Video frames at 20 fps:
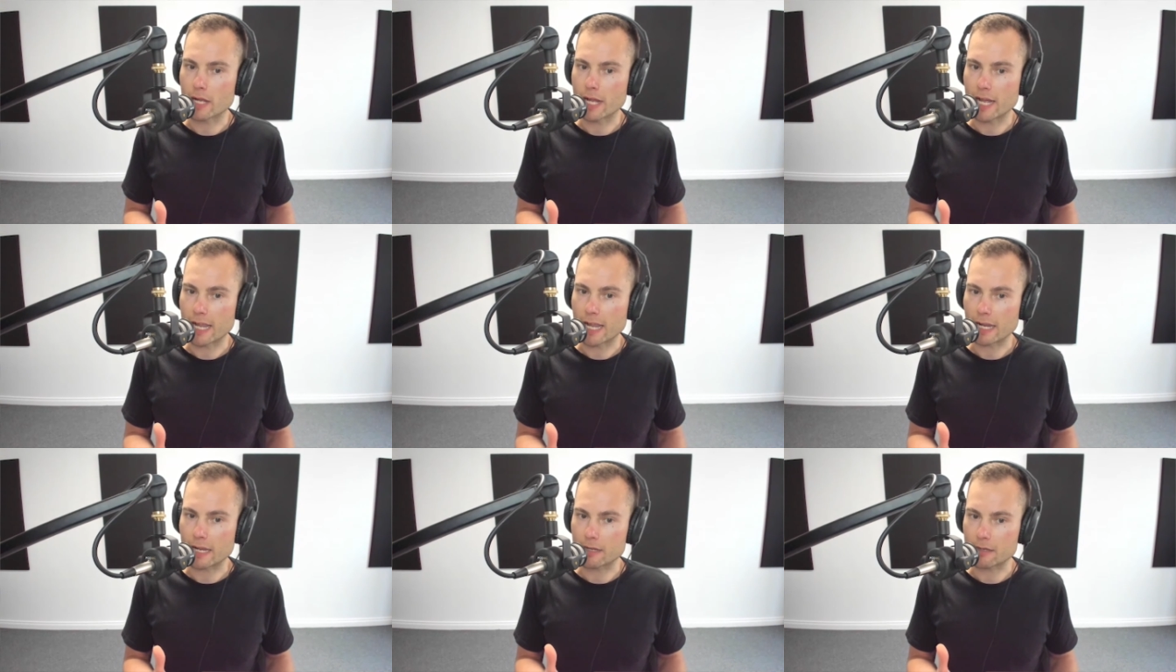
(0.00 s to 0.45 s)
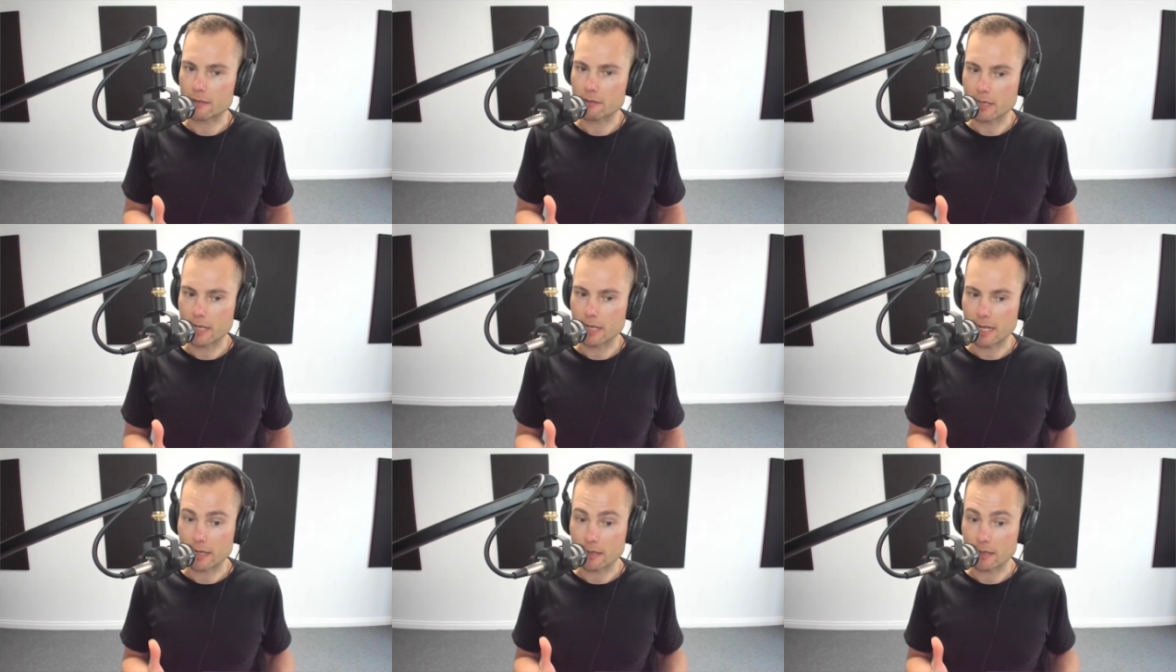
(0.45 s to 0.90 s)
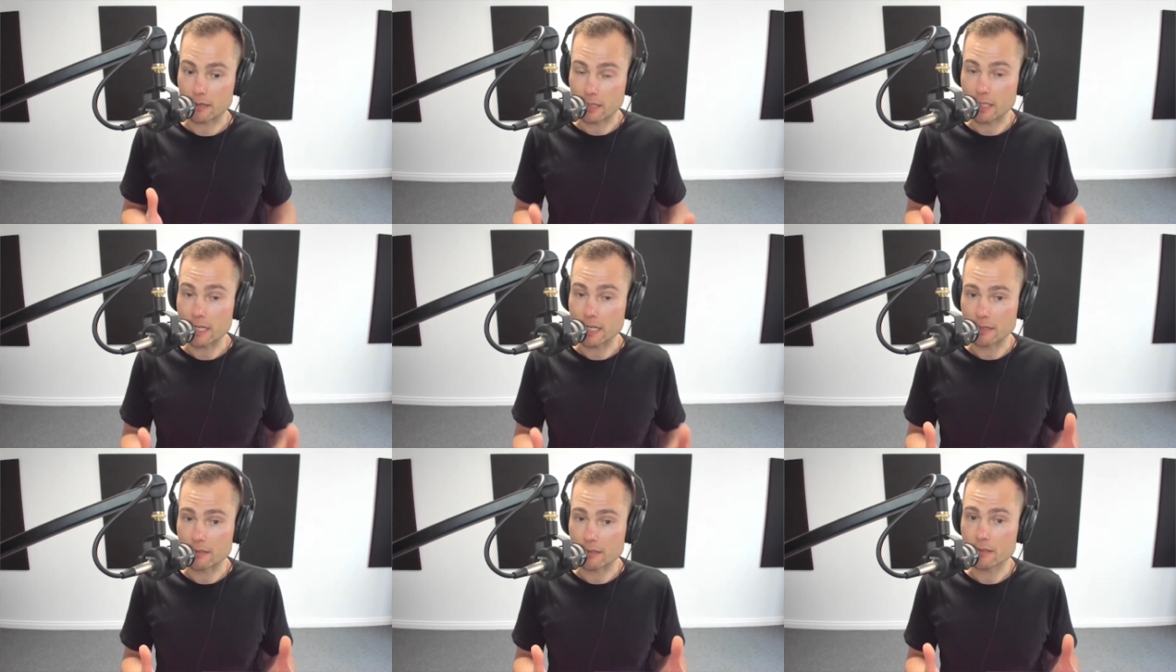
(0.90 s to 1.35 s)
a uh,
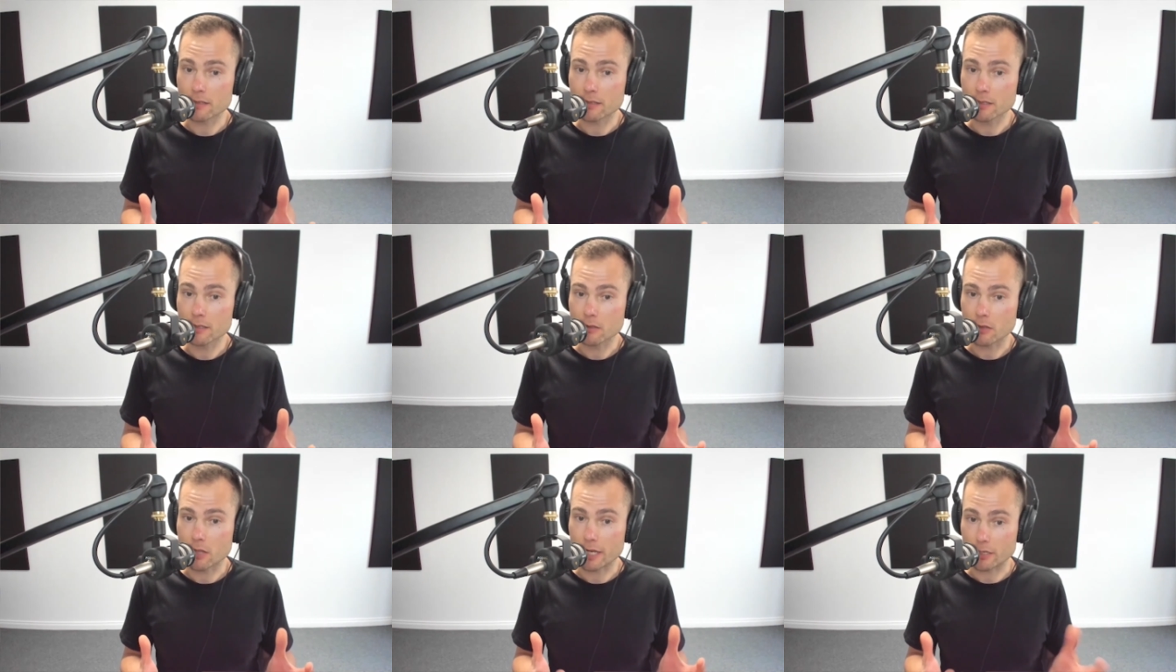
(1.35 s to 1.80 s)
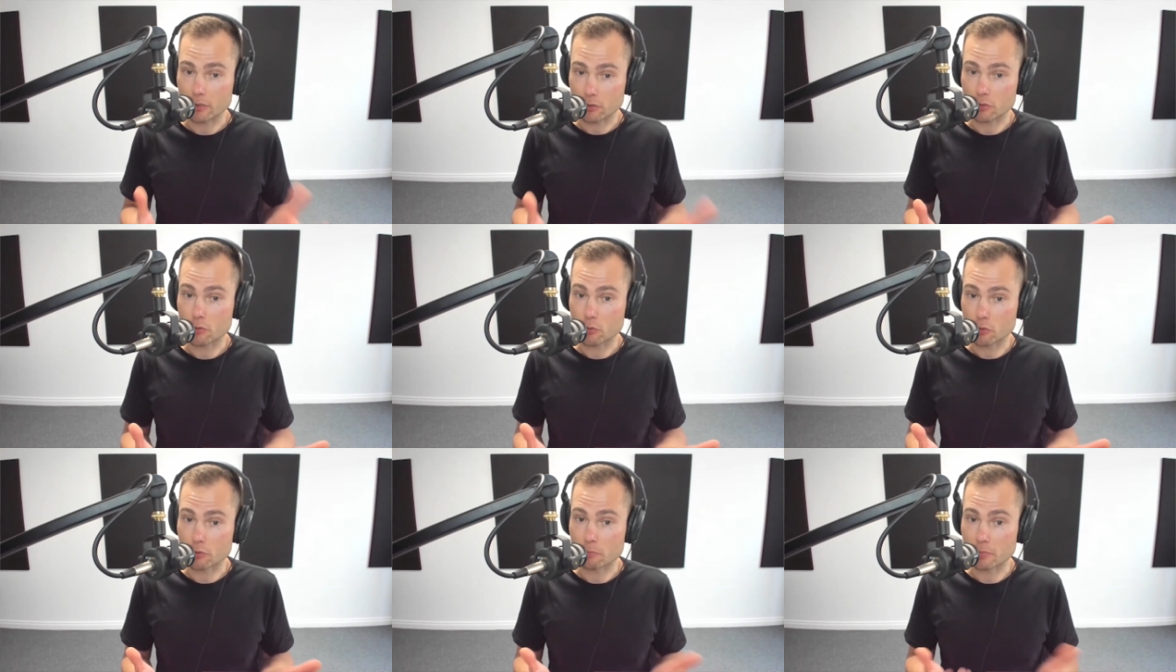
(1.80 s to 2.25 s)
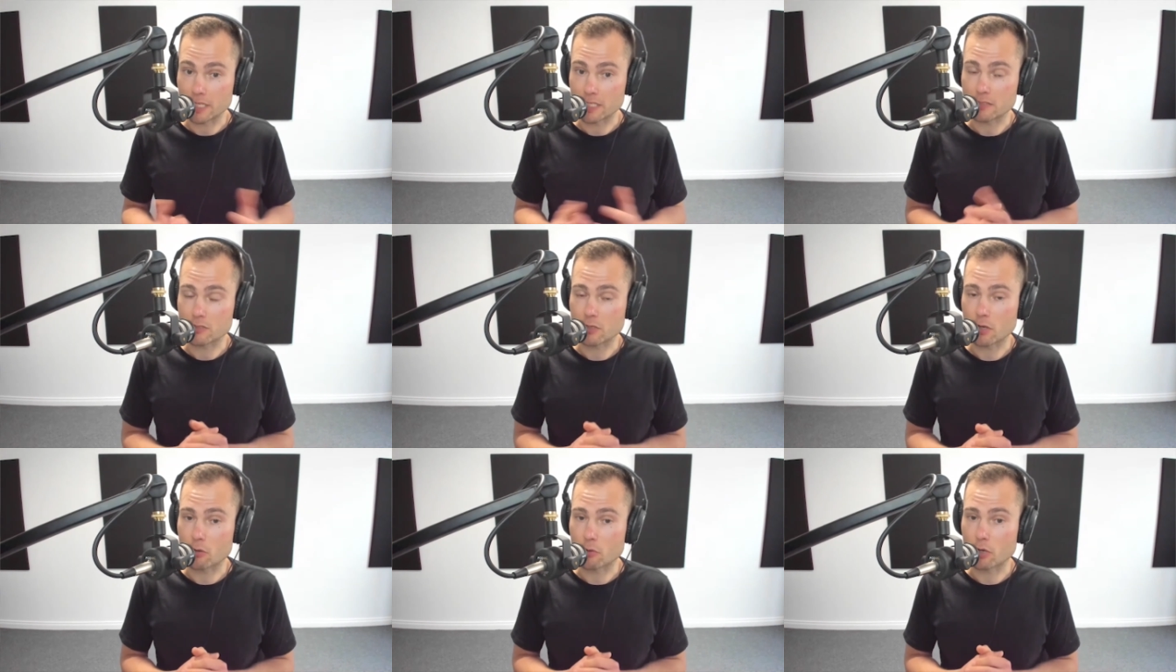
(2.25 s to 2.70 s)
clinic? Like, could it be
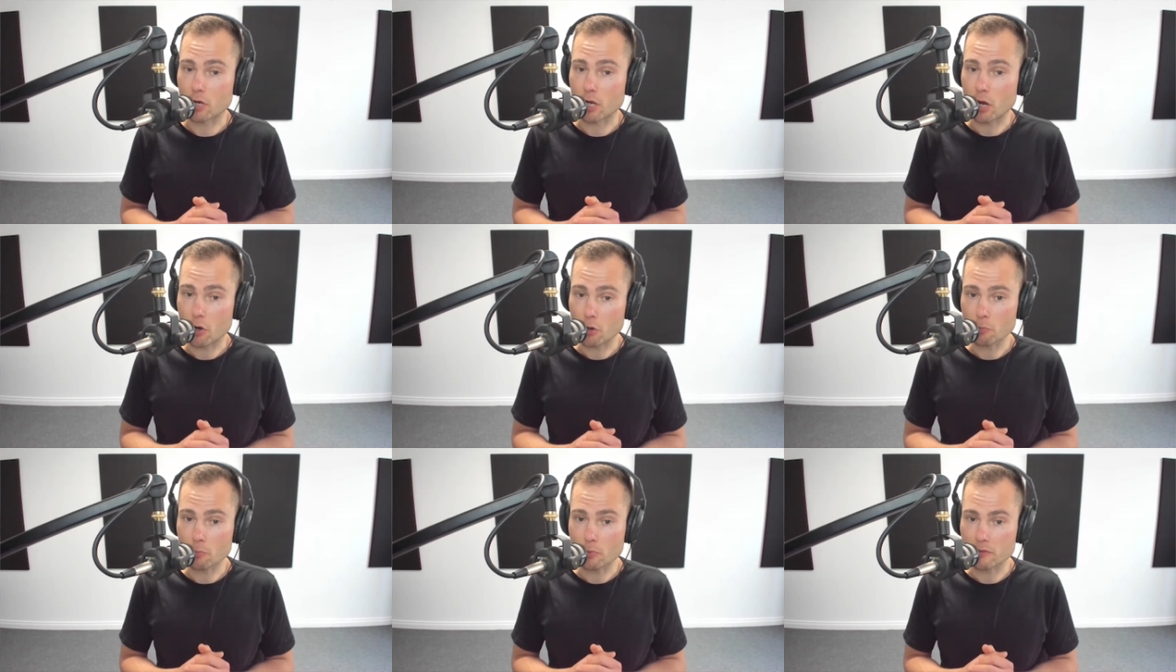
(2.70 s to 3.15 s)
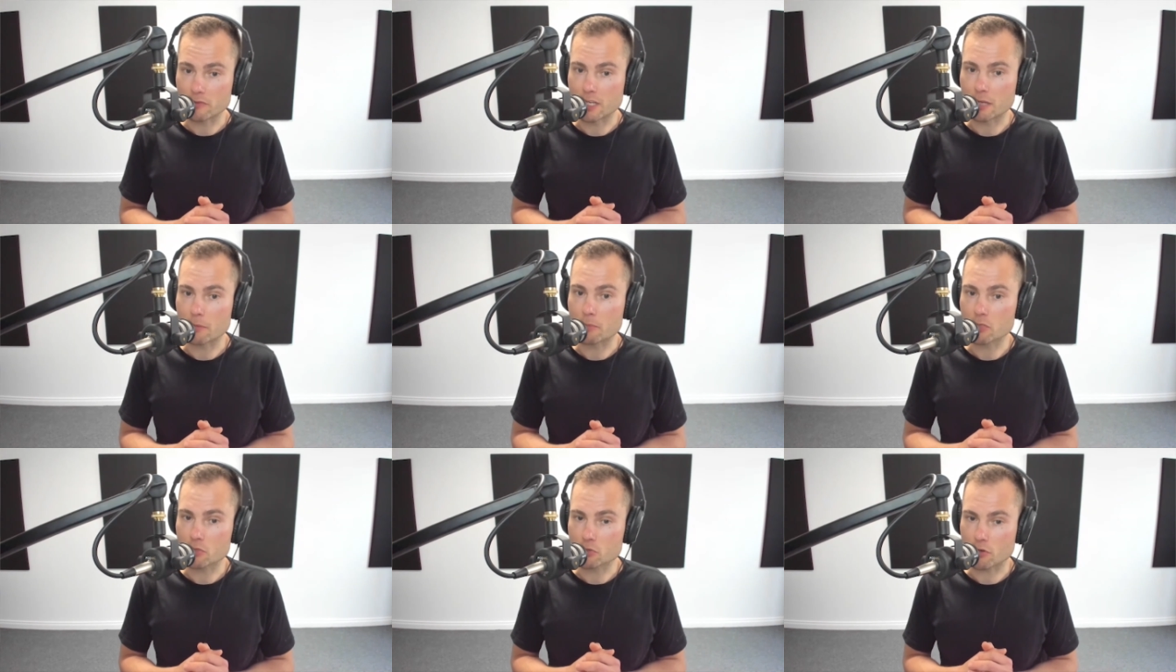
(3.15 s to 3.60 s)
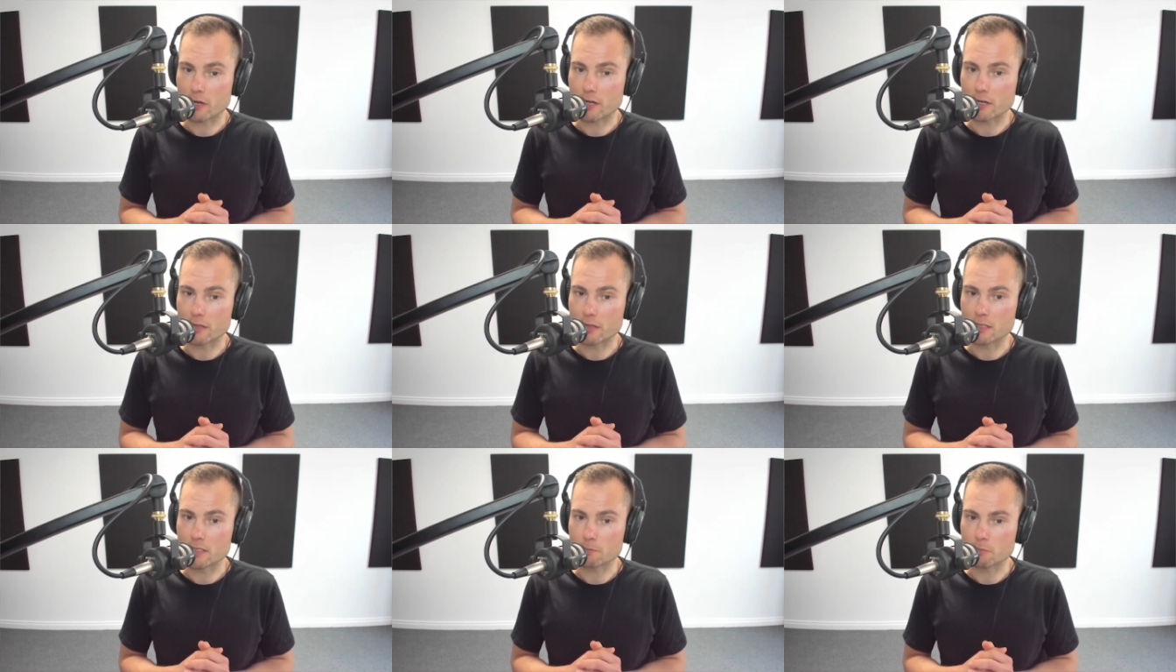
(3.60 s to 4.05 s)
so? And I hope we've
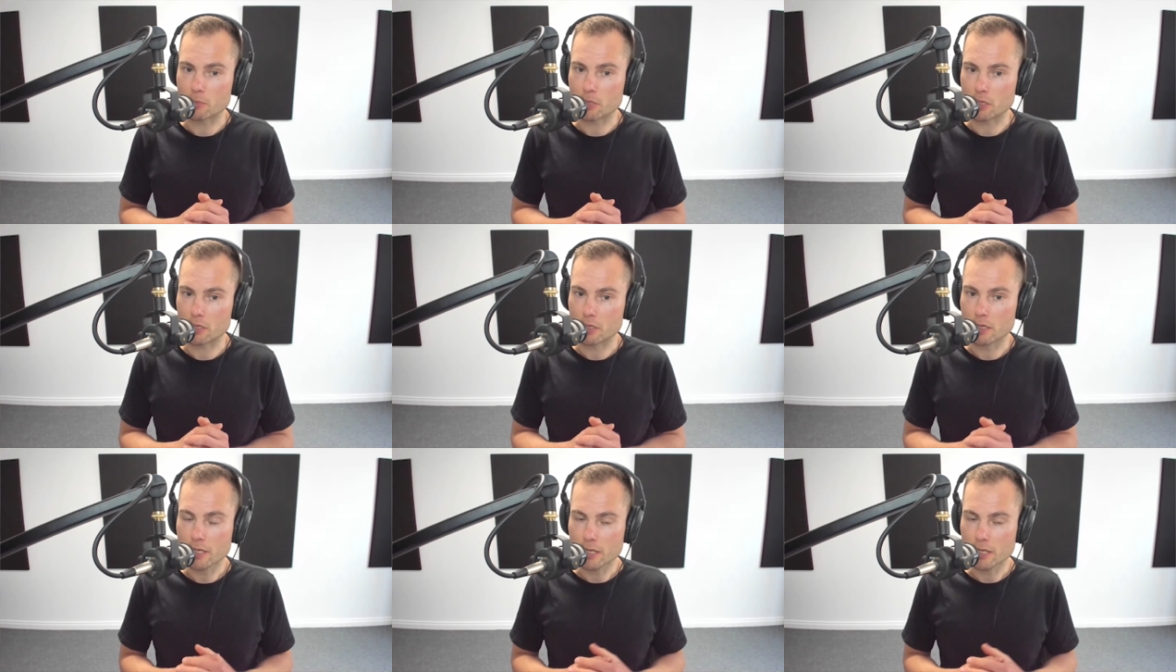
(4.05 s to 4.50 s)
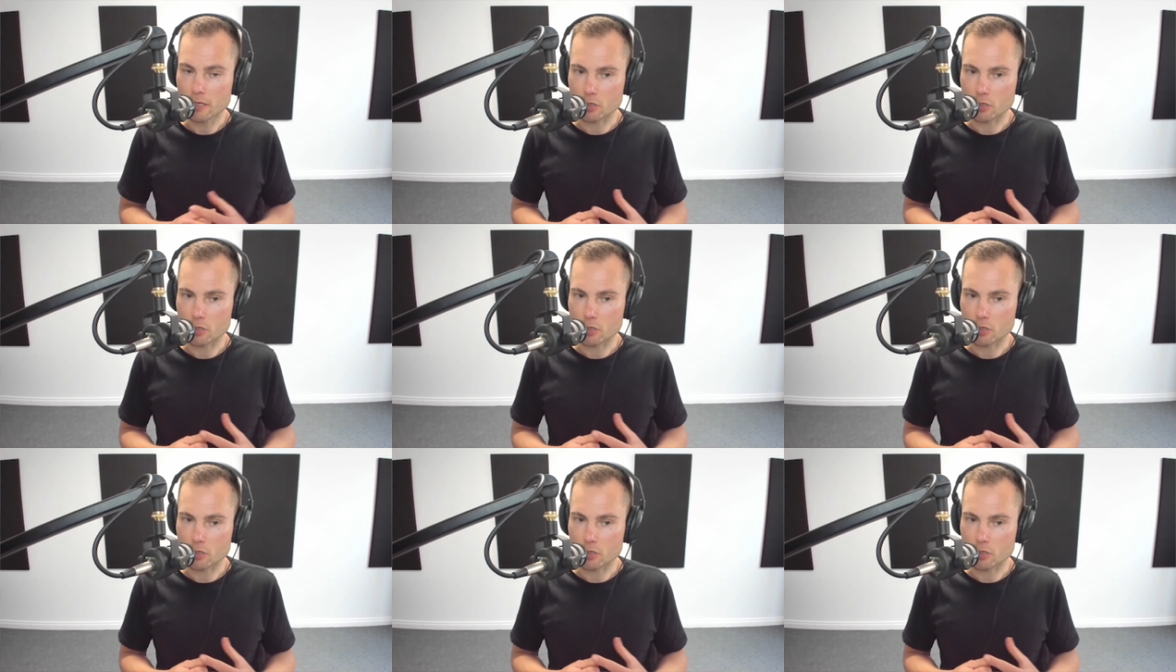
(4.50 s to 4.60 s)
demonstrated this. But mm.